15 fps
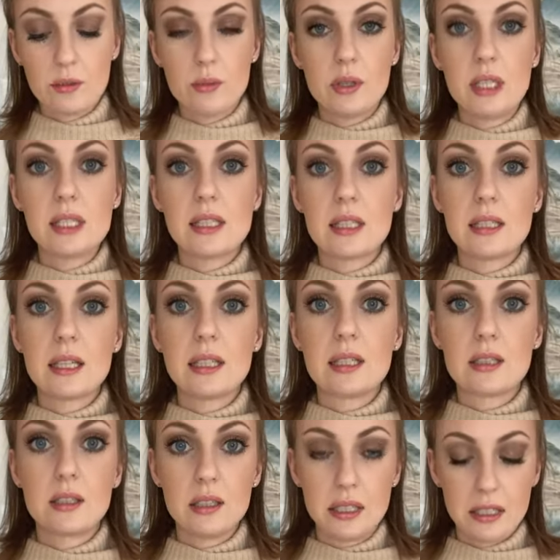What is it that the
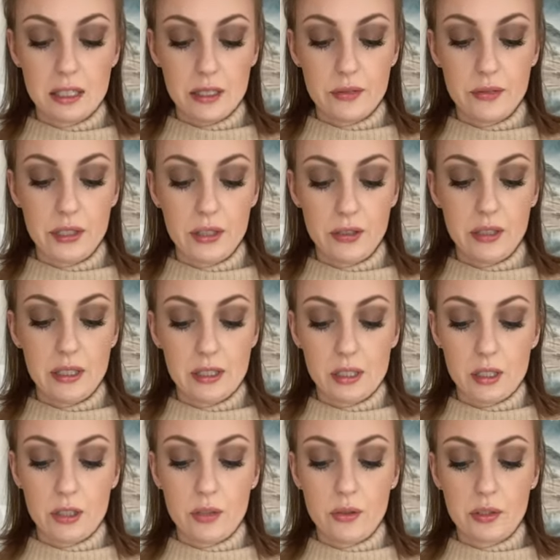collective here needs
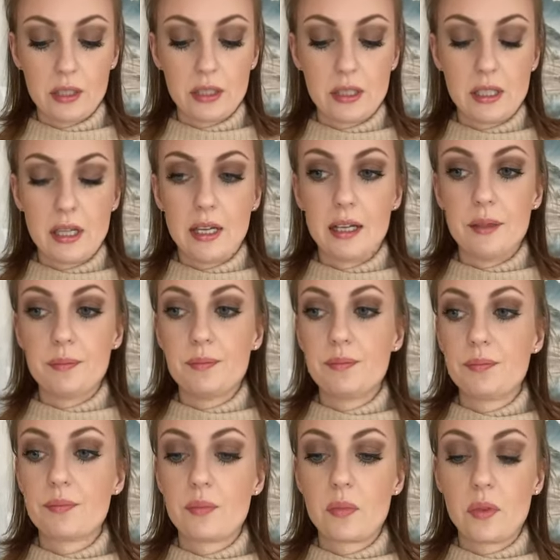to know at this time?
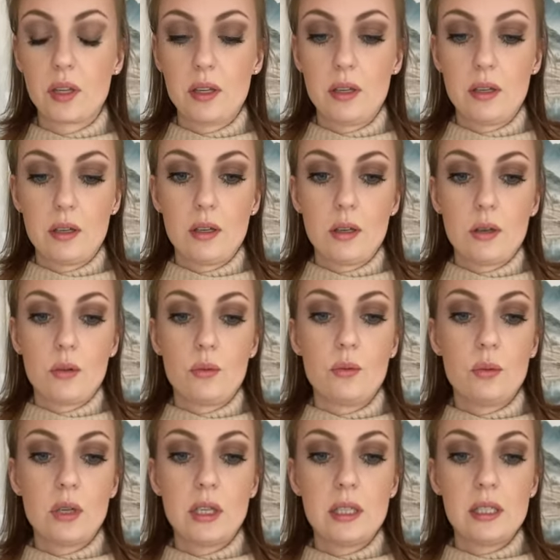
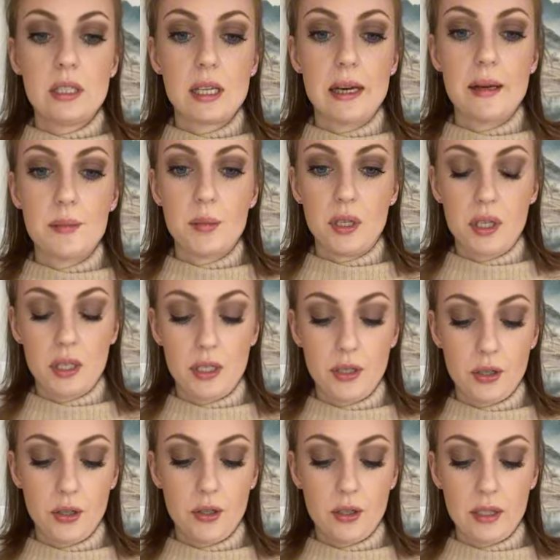what is happening
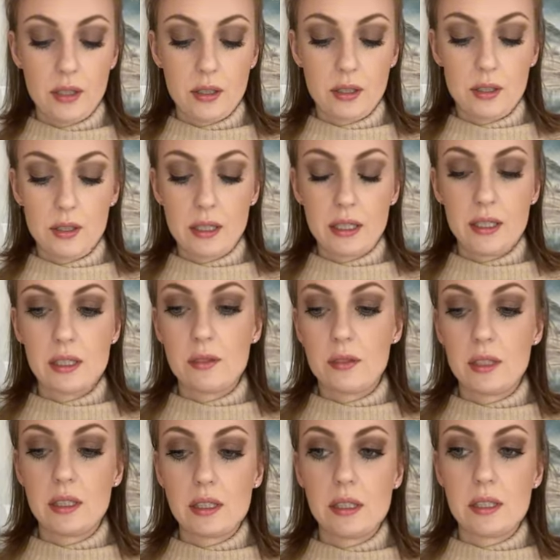here in the collective
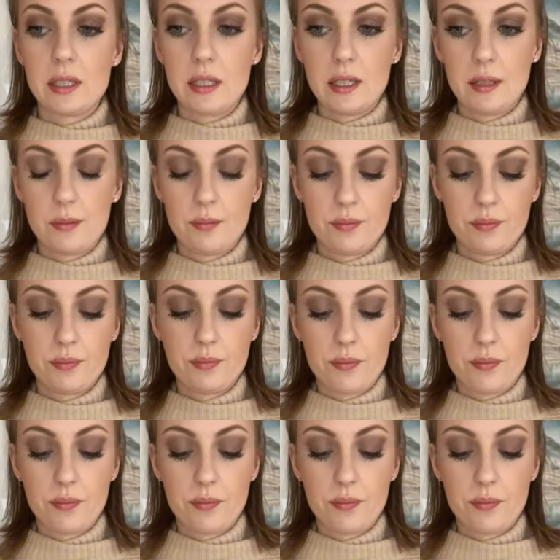at this time?